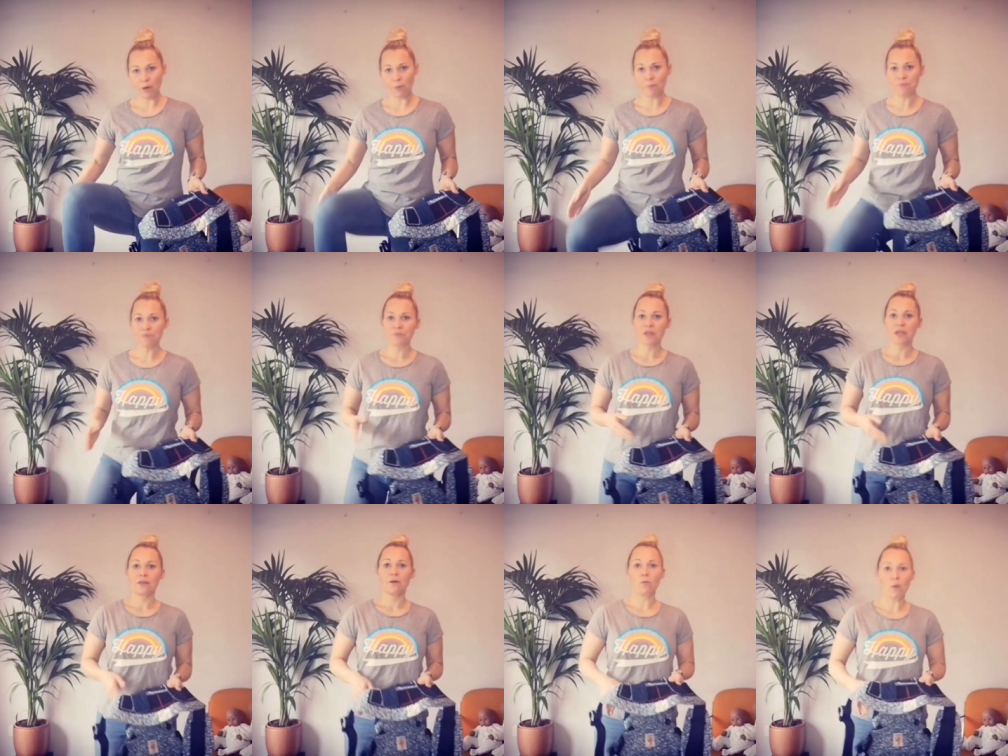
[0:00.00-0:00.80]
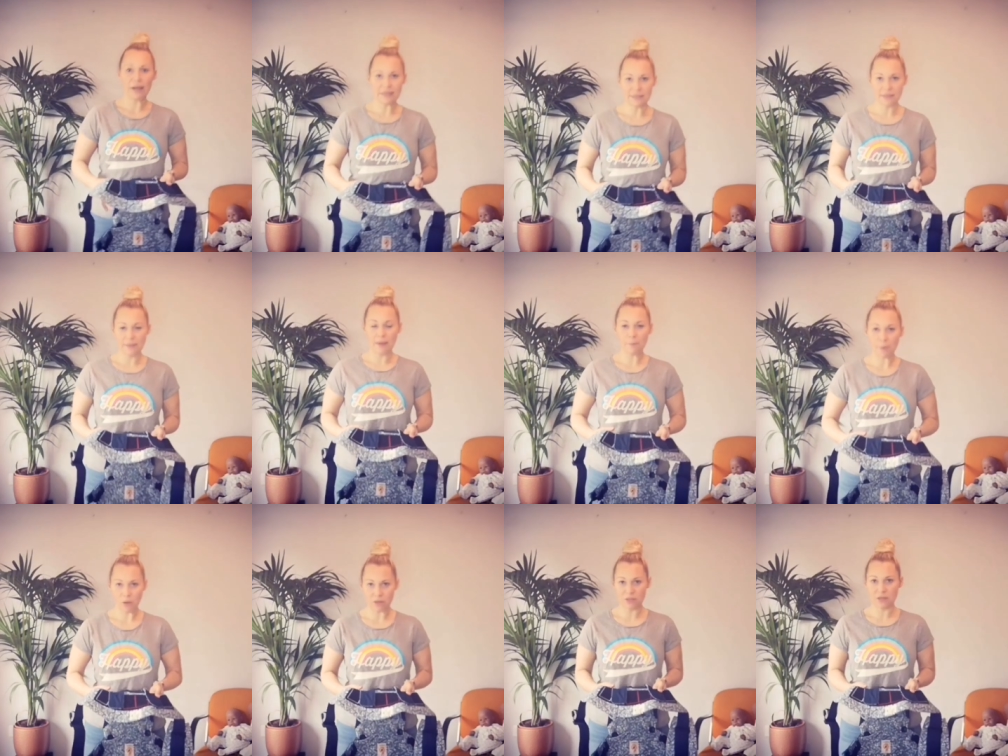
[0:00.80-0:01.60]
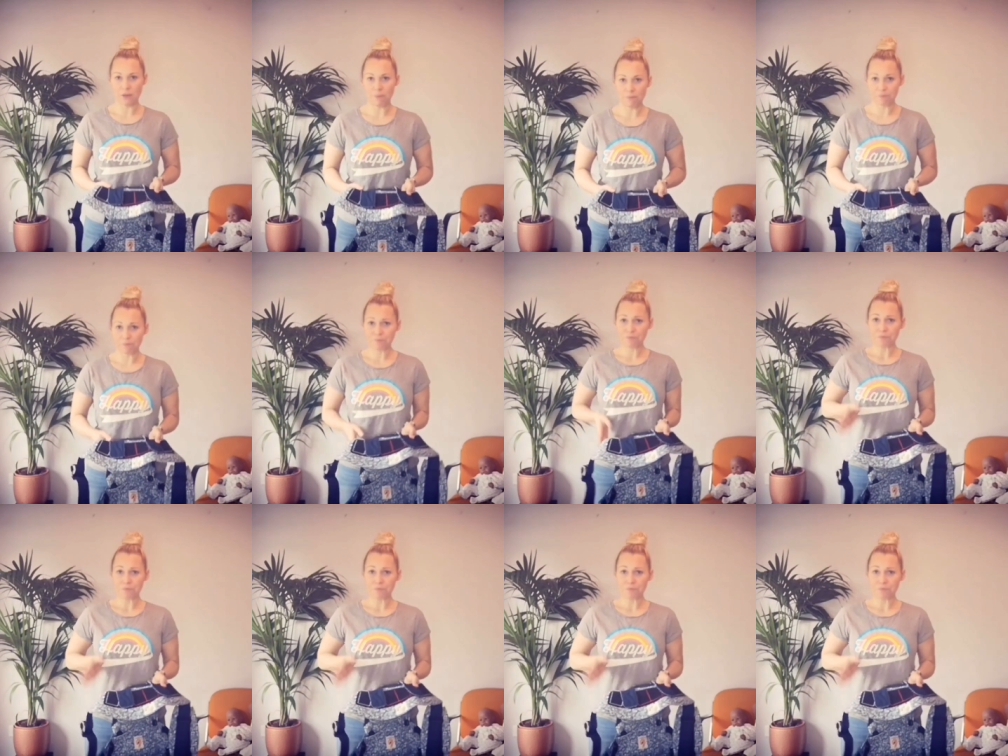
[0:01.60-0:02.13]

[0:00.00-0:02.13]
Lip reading: bum, the weight's in their bottom,